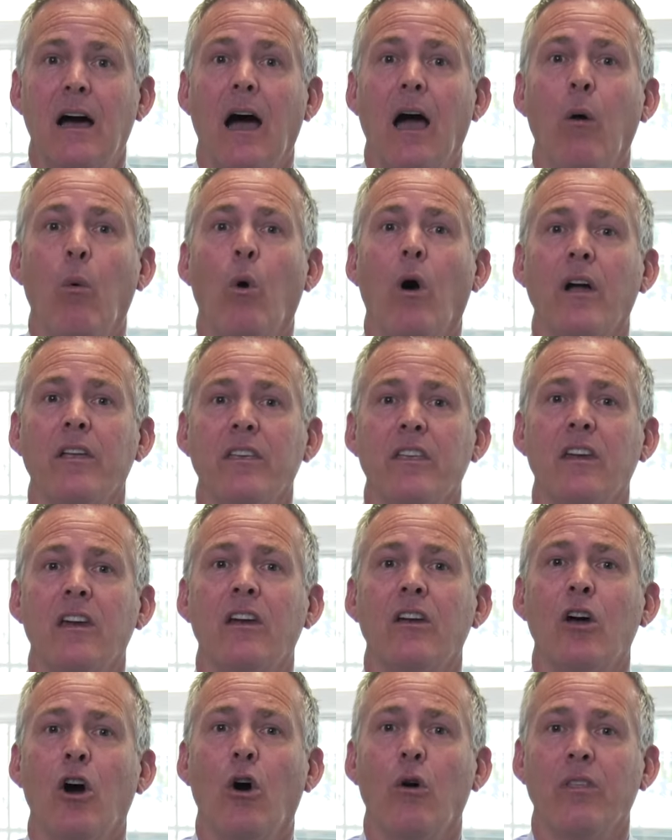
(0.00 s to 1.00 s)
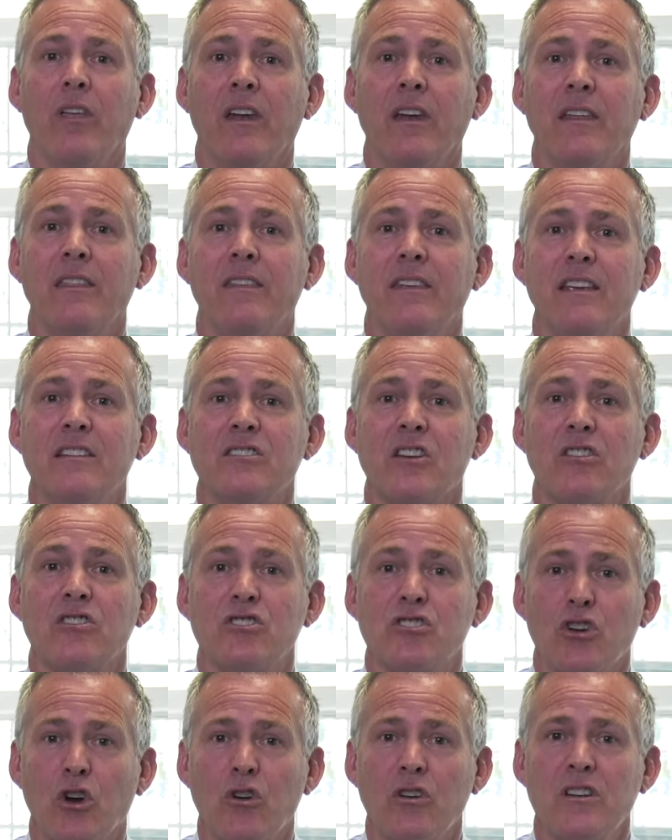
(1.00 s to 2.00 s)
I want you to know that in these
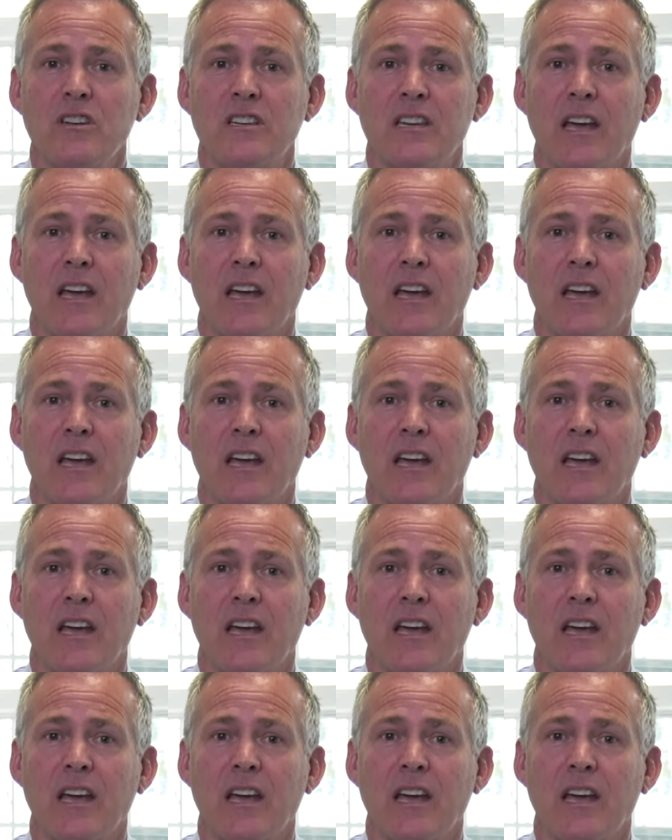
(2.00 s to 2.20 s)
uncertain